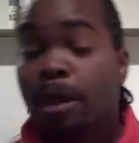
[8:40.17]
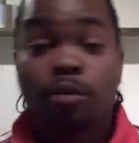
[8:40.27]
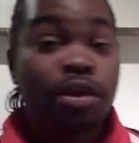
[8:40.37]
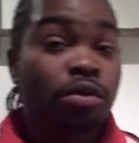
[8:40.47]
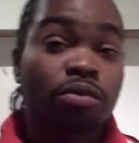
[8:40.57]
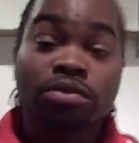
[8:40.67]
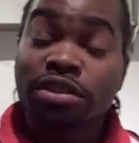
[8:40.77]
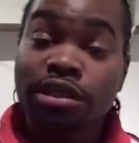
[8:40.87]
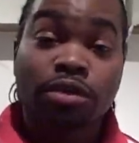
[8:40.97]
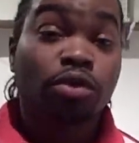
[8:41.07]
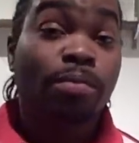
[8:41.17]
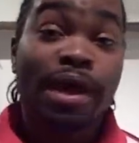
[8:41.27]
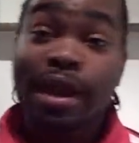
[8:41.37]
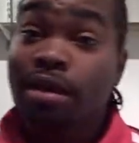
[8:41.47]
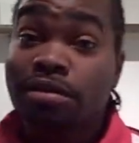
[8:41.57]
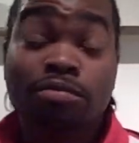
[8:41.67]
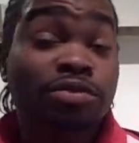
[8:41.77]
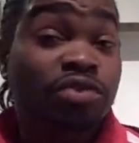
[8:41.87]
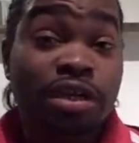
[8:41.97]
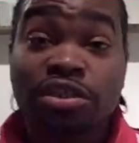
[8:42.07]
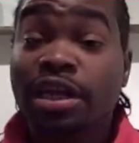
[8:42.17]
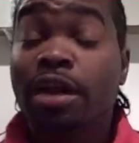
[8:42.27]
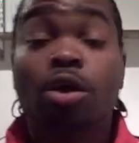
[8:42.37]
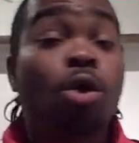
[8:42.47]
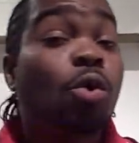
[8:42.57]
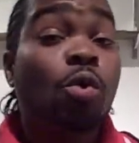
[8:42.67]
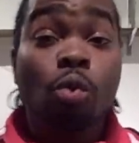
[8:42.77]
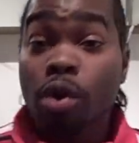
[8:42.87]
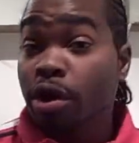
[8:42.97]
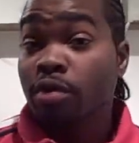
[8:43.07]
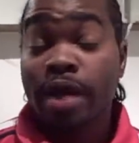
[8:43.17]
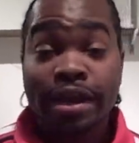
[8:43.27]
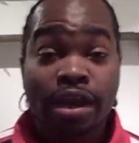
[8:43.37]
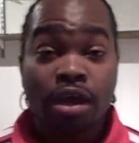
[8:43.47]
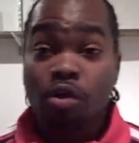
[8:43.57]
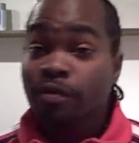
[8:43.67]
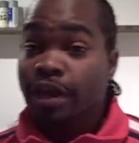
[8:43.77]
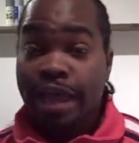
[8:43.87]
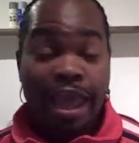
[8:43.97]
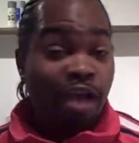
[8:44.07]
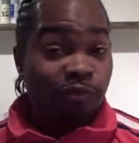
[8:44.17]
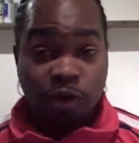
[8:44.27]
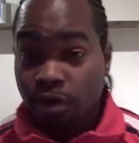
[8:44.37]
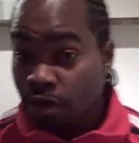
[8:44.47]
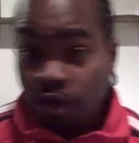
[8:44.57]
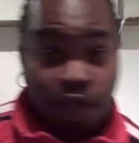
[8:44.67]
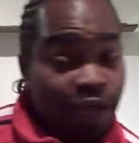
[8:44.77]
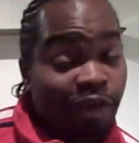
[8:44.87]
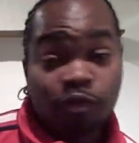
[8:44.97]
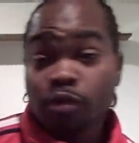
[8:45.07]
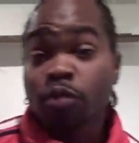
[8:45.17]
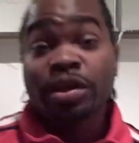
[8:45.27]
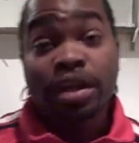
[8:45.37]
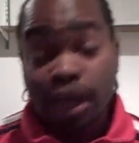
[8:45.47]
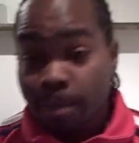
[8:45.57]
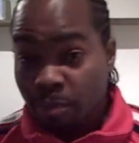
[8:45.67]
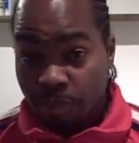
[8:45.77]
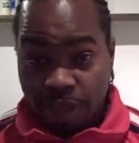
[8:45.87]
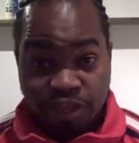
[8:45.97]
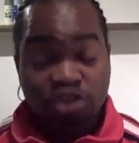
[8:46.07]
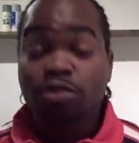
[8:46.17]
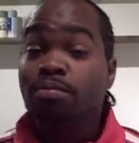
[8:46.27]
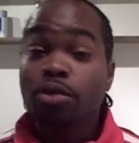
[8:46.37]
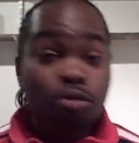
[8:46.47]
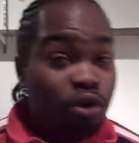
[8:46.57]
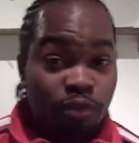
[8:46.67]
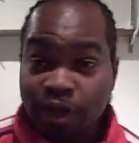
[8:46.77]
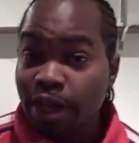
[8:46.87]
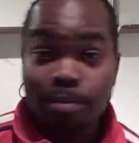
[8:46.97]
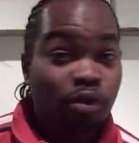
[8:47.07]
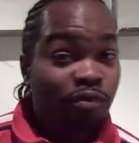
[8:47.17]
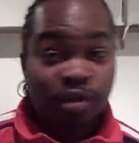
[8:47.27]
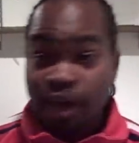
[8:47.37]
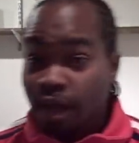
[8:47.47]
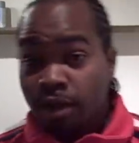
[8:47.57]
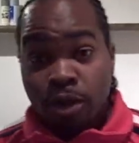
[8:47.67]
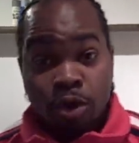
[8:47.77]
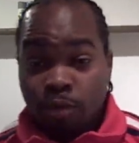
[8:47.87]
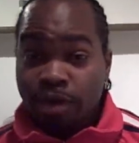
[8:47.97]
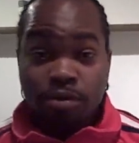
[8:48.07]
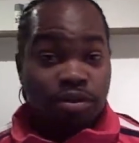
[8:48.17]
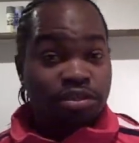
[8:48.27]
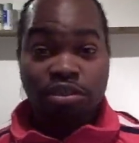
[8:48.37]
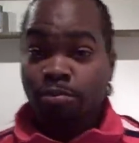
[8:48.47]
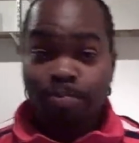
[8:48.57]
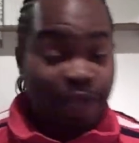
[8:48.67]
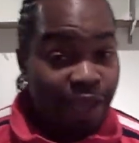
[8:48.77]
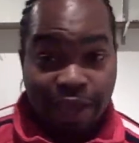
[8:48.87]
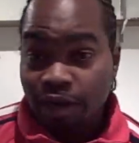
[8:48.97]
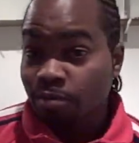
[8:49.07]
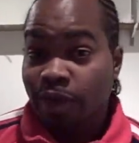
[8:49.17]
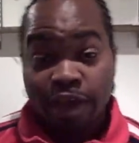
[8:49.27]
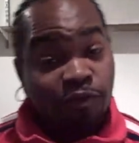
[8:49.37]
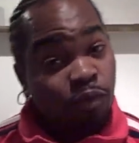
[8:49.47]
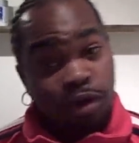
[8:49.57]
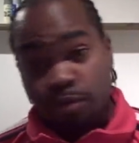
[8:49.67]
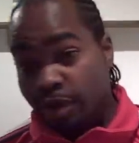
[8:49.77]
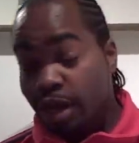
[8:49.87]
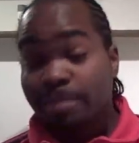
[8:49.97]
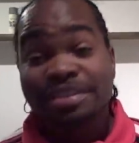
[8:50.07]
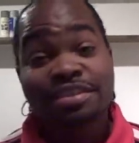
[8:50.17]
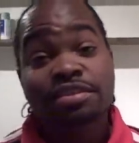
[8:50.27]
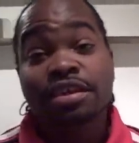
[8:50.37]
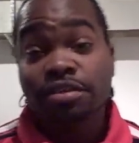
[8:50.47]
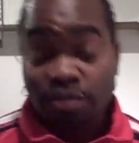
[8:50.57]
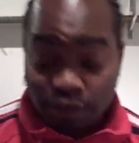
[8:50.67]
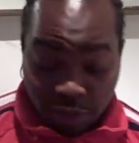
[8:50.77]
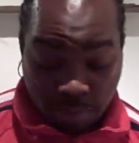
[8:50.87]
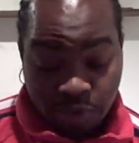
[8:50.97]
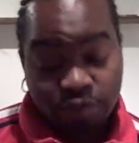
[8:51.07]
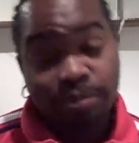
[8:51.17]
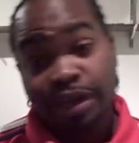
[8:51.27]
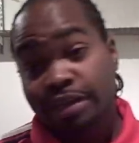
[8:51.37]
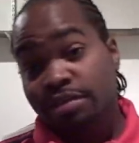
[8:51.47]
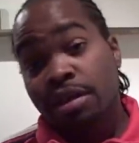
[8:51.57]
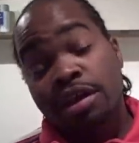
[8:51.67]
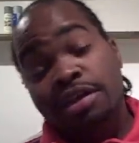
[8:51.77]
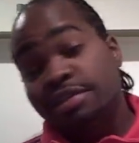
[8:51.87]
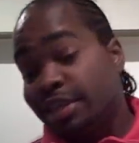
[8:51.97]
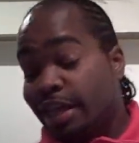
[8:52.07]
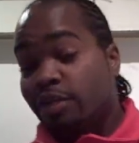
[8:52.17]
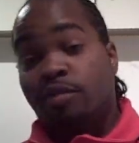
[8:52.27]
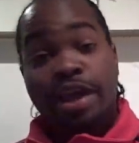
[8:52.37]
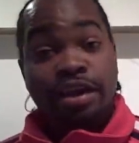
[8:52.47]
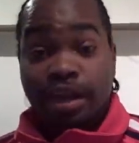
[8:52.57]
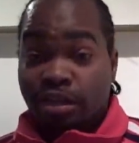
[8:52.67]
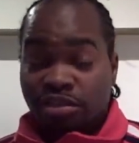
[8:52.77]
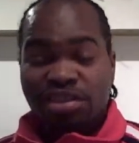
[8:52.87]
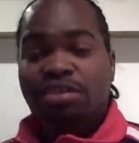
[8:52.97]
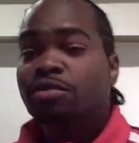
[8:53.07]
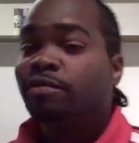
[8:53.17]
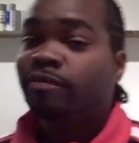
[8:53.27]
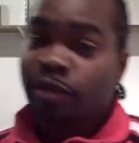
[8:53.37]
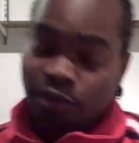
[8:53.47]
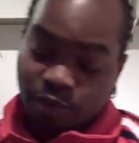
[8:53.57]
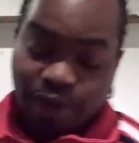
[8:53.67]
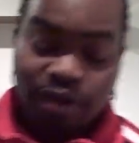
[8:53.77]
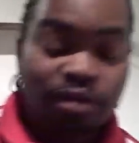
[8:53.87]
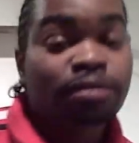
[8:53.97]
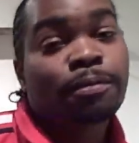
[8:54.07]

I really don't want to single nobody out because I'm going to try shout out the whole world right now. Over there Africa, everywhere we coming, man. It's a moon that we coming over there. We going to Japan. I'm everywhere. We coming. DJ, stick with man. Take it, write it down, stick it on the refrigerator.